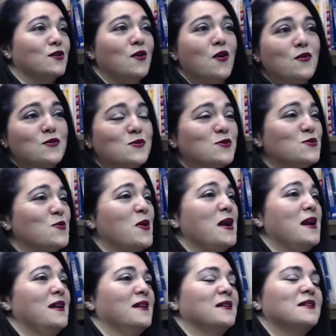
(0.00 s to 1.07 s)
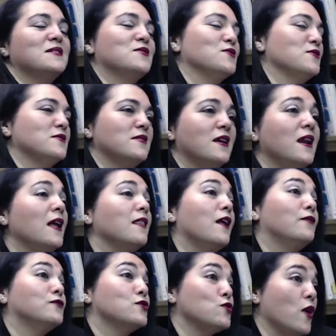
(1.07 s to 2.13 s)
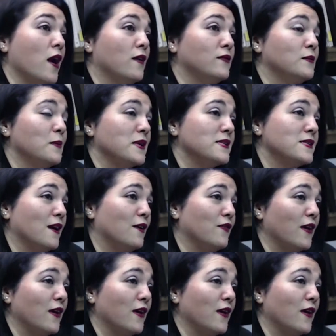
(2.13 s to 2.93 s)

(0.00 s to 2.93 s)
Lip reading: Oh, it was great. And it's just, and I love to travel myself.